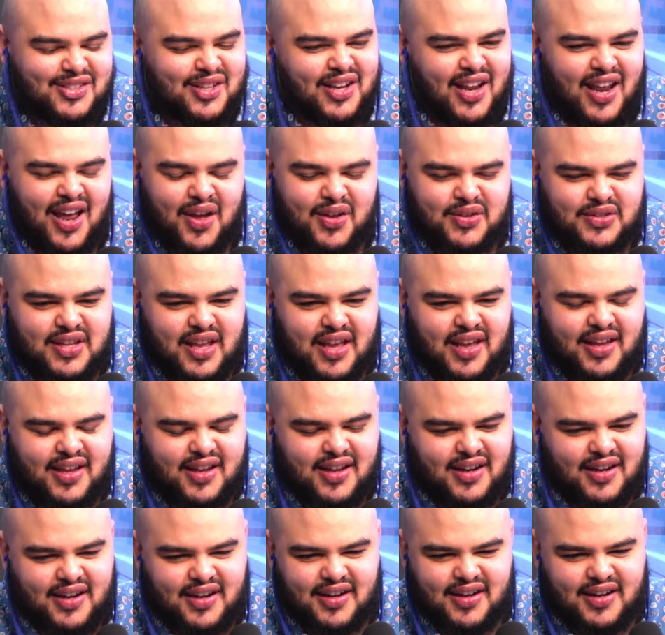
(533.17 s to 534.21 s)
and I was like,
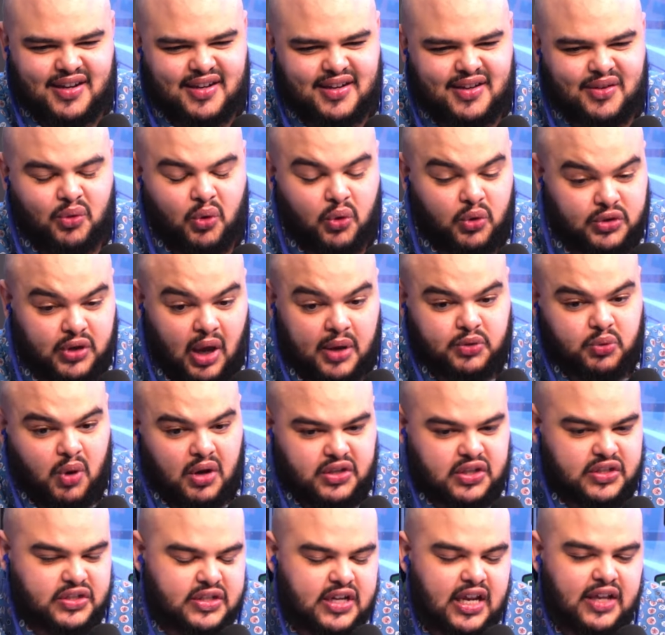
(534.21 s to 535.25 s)
uh, was, I was
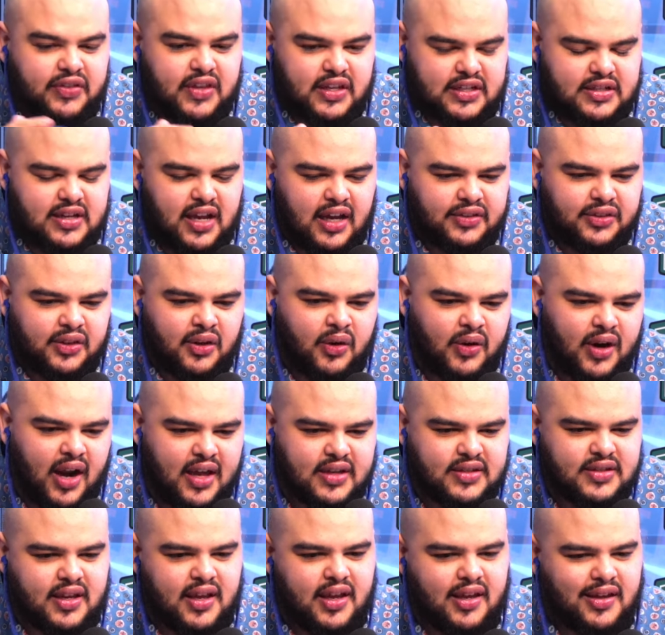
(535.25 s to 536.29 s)
watching Sneed this night though, and I
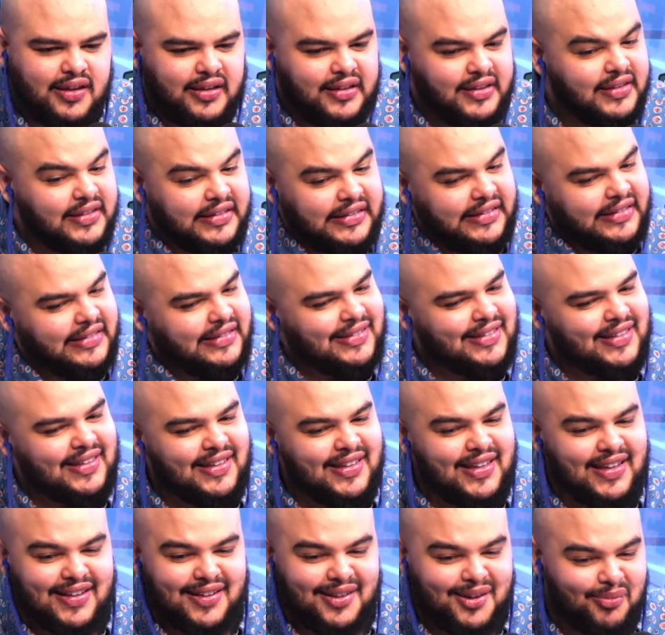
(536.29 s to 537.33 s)
was like.
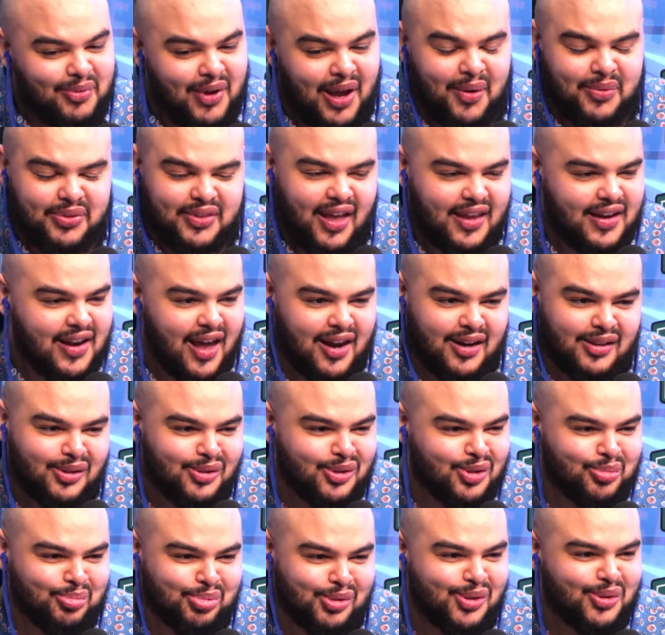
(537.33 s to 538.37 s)
he ain't getting away with that in
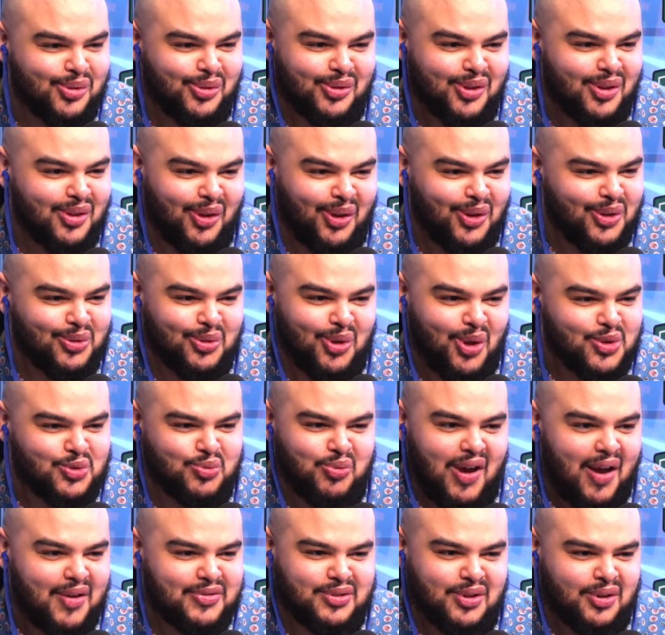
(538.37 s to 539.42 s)
Honolulu Blue. Those
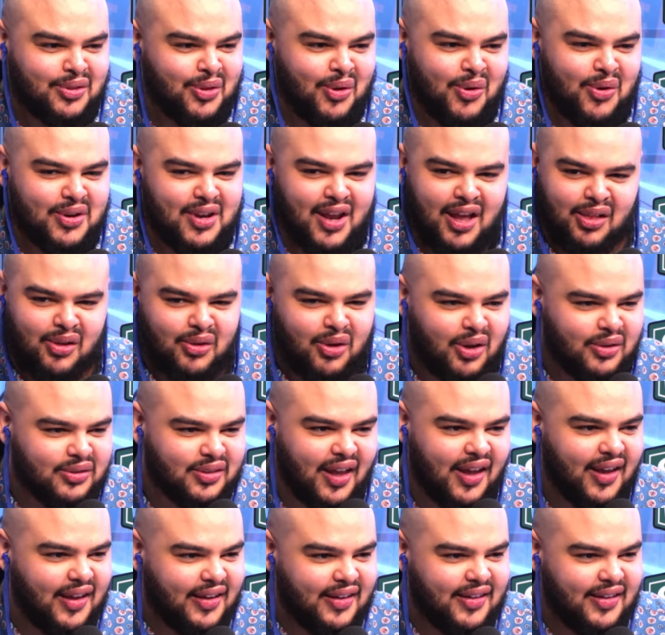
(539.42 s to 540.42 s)
refs are throwing yellow all day